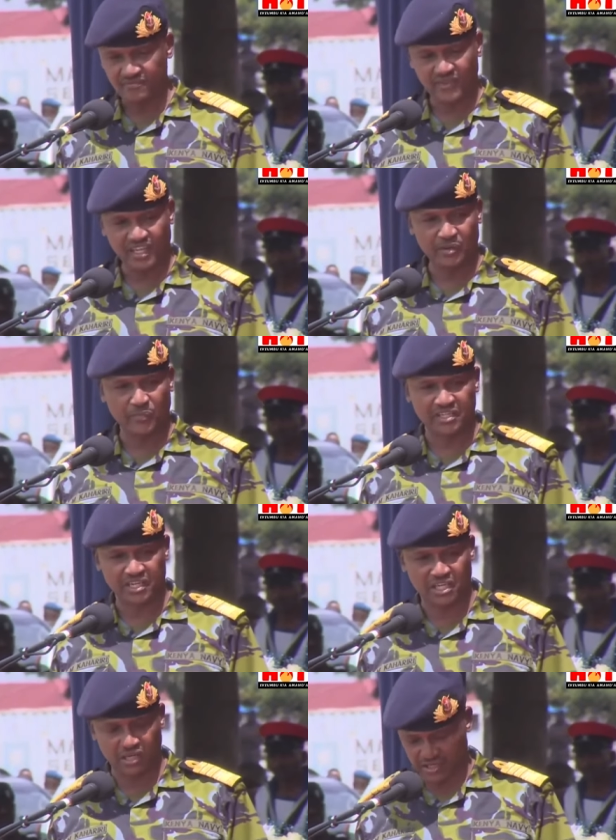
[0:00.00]
In
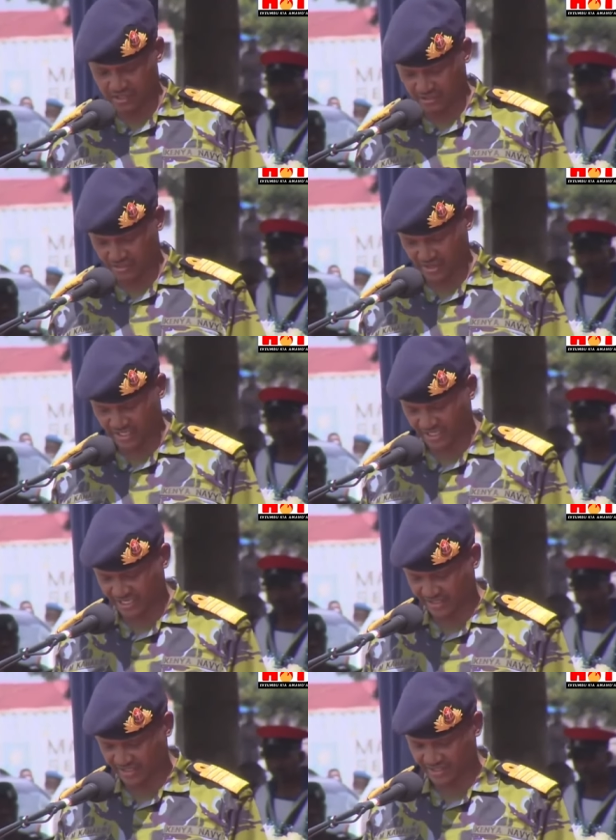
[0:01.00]
particular, Your
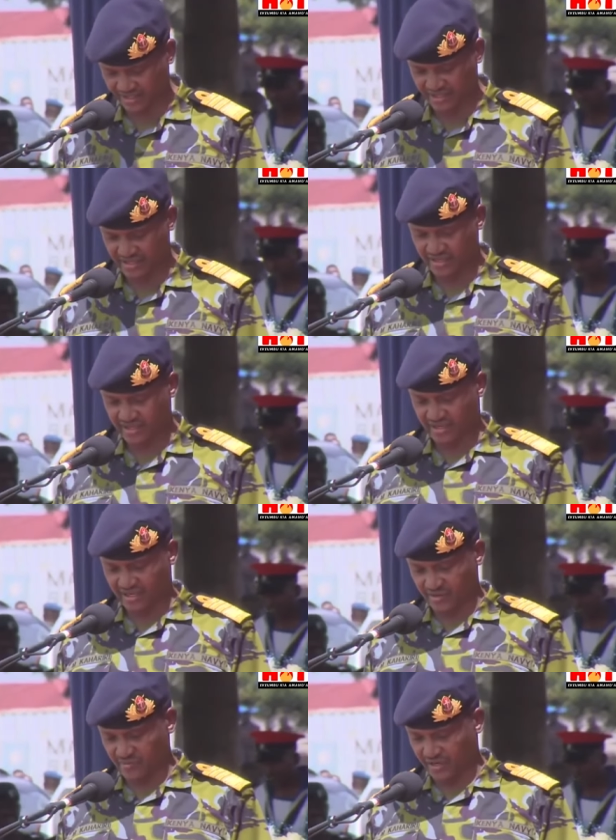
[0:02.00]
Excellency, let
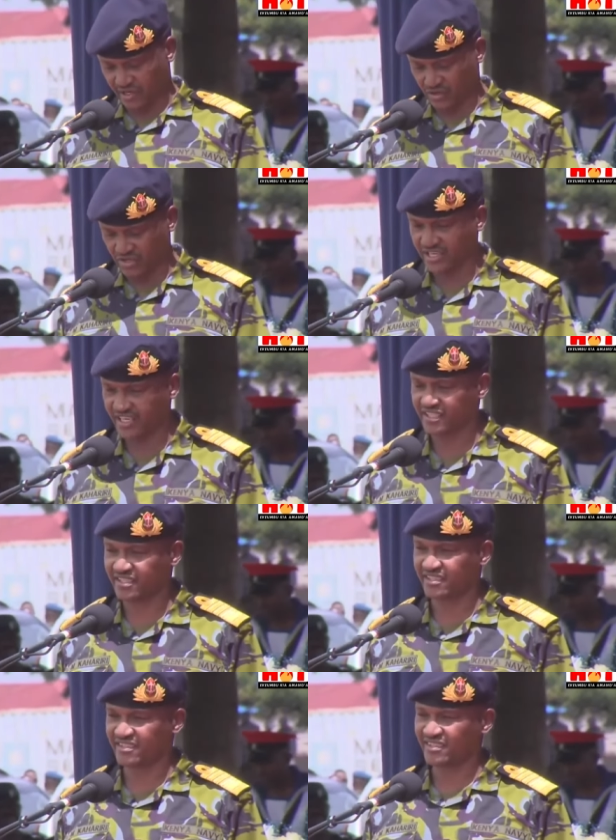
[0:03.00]
me
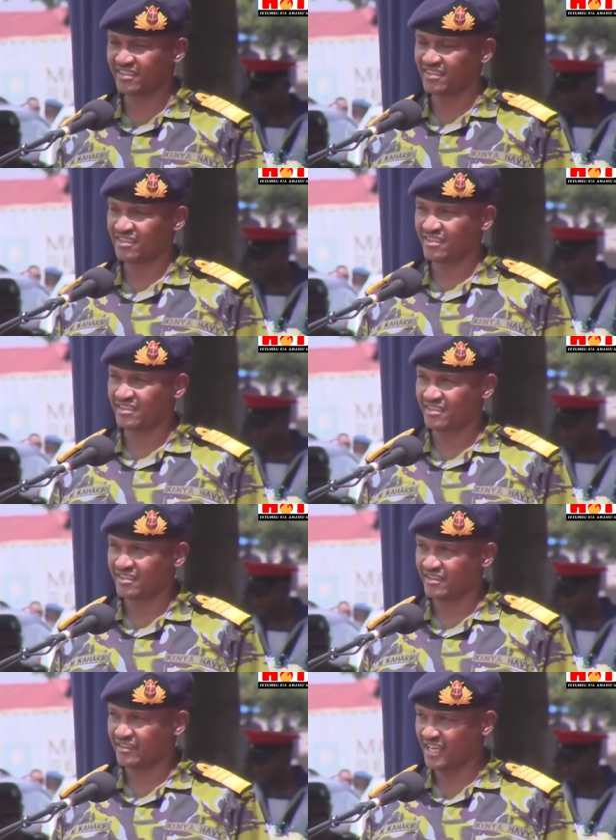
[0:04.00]
recognize
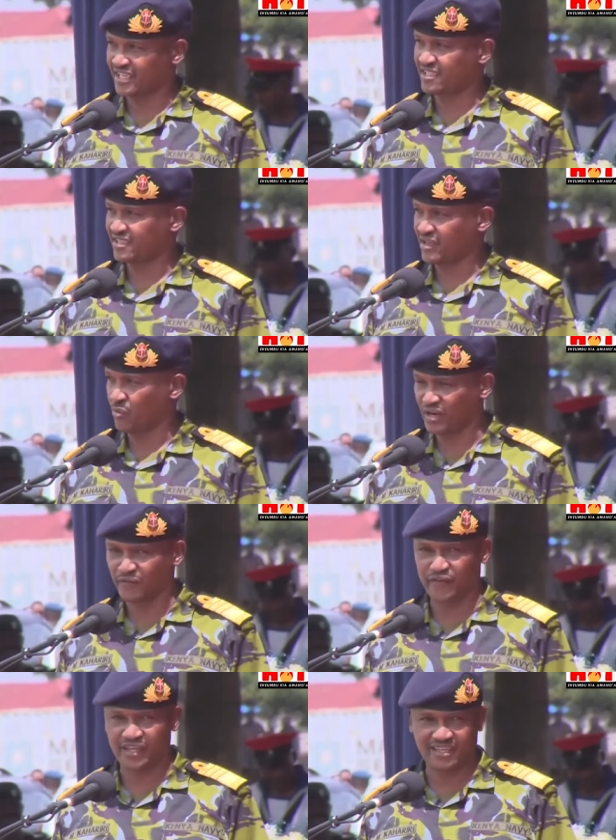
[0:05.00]
that the
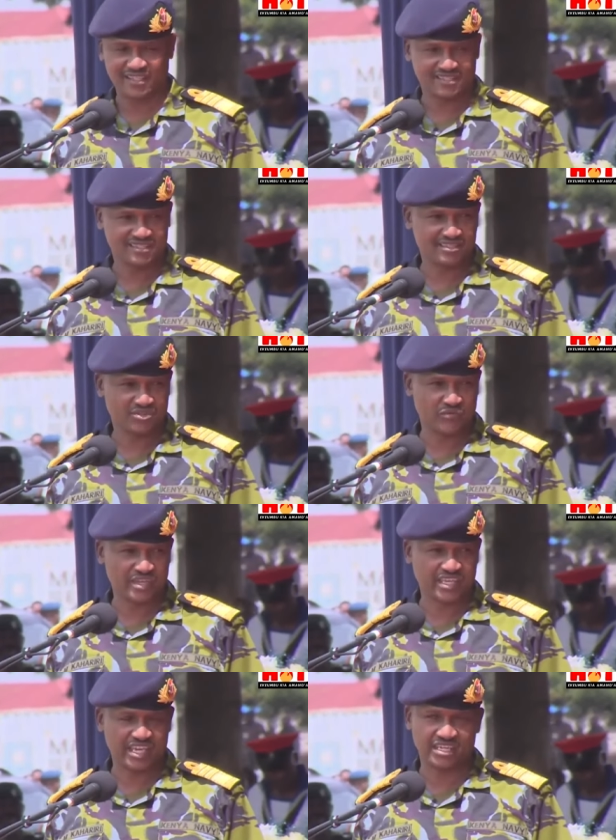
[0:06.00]
welfare of the
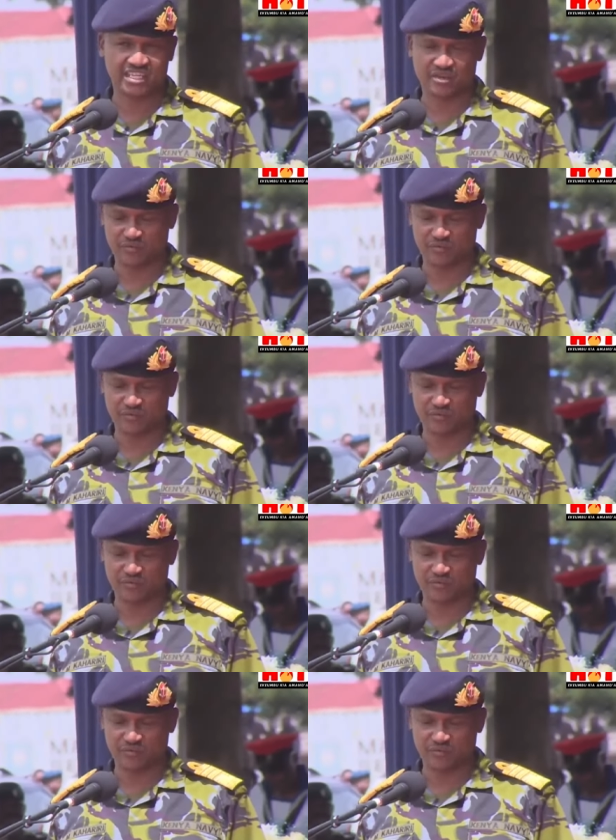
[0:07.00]
KDF